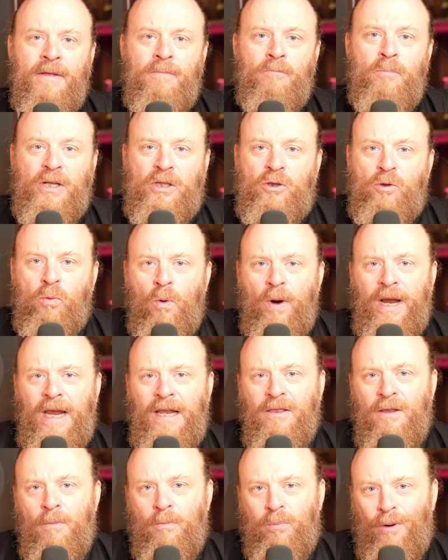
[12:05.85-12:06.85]

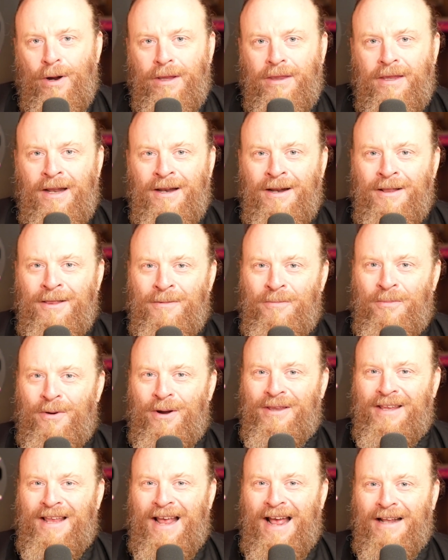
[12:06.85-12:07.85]
between the breath in and the
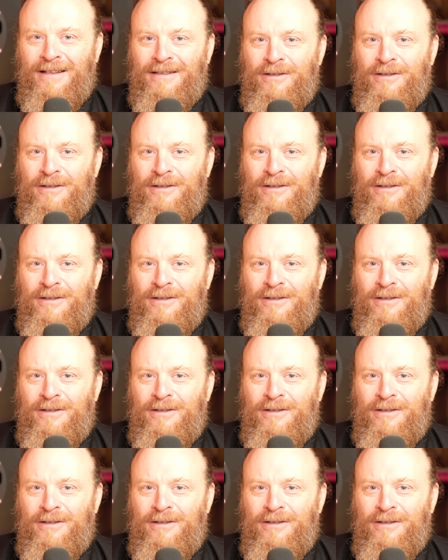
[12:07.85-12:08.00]
breath out.